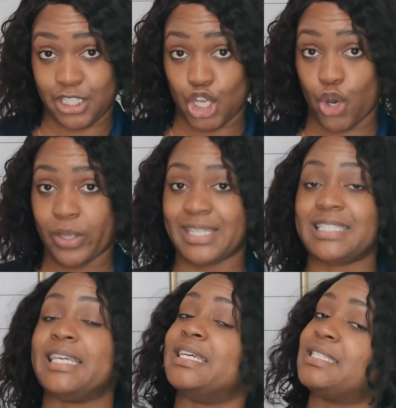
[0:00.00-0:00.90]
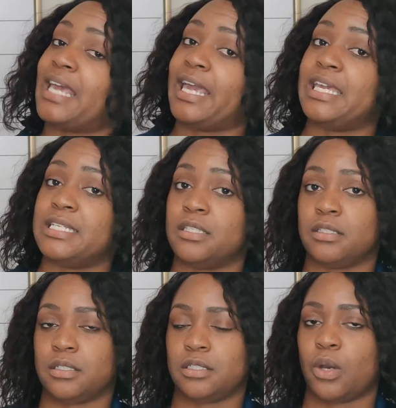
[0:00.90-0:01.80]
So this is a
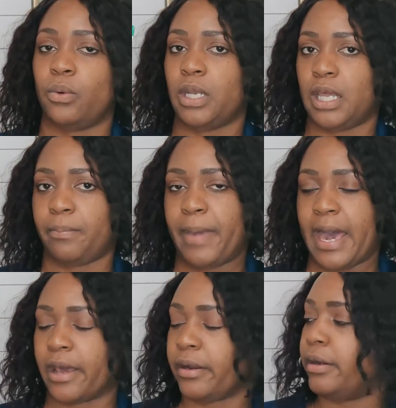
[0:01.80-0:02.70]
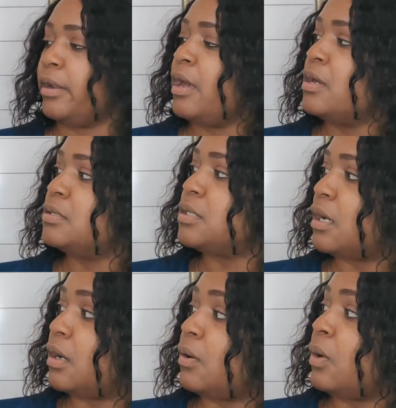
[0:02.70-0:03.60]
easy to sew knit pattern.
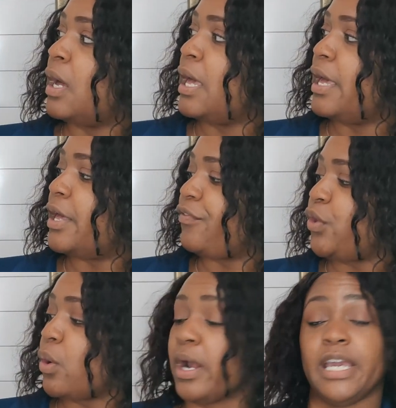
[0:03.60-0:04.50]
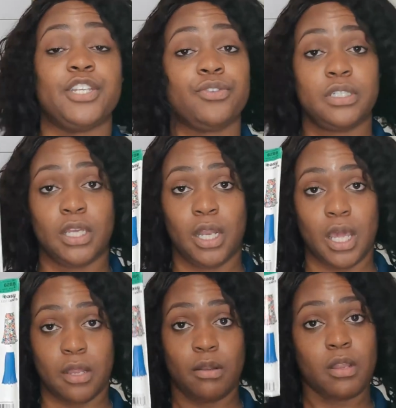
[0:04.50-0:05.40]
So if you are interested
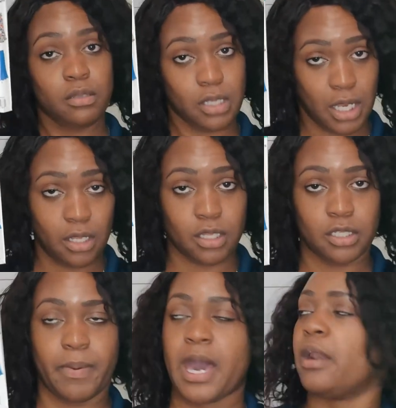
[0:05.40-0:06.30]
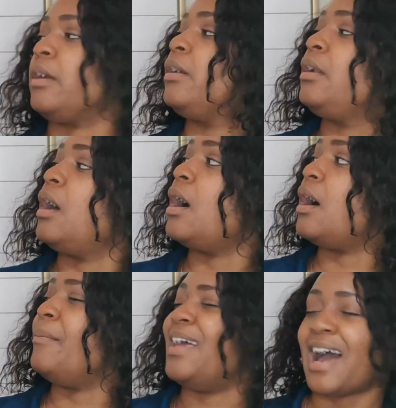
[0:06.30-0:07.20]
in getting this pattern,
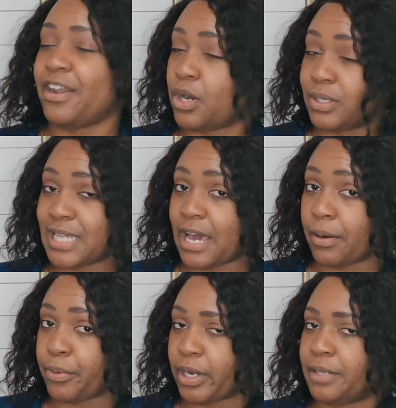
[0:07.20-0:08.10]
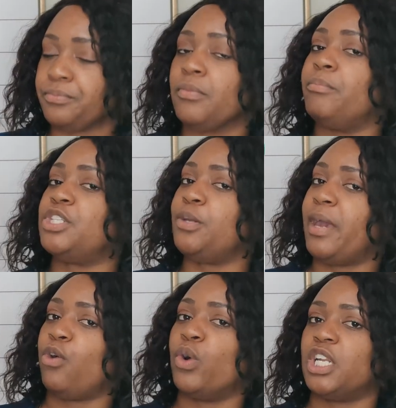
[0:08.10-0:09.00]
I know it's out of print, but you
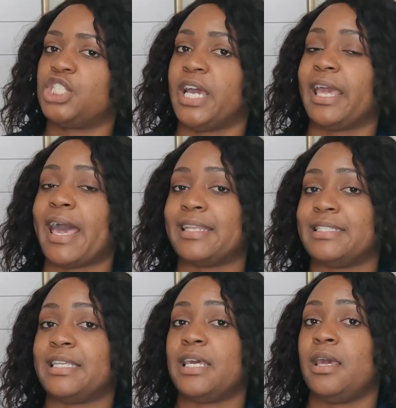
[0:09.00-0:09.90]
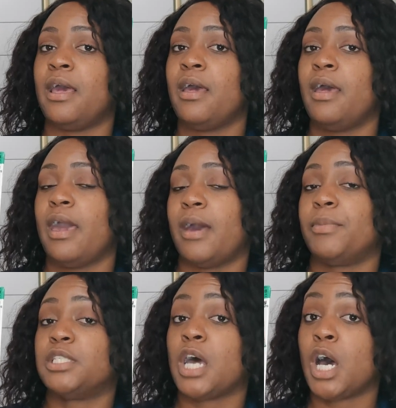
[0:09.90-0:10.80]
may want to check Etsy,
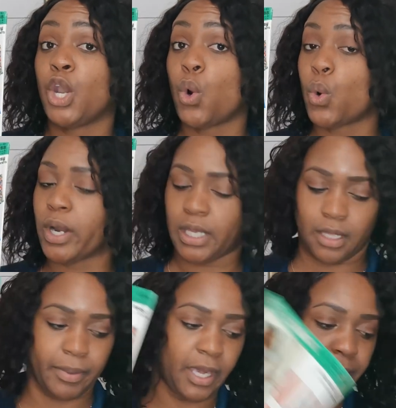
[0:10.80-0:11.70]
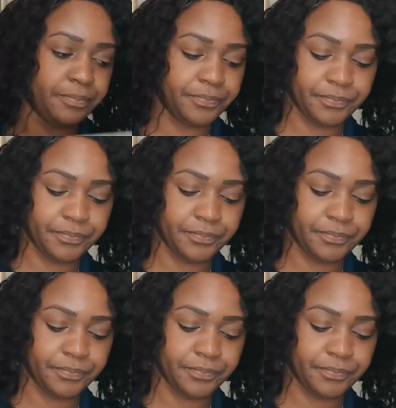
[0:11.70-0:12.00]
Amazon, or eBay.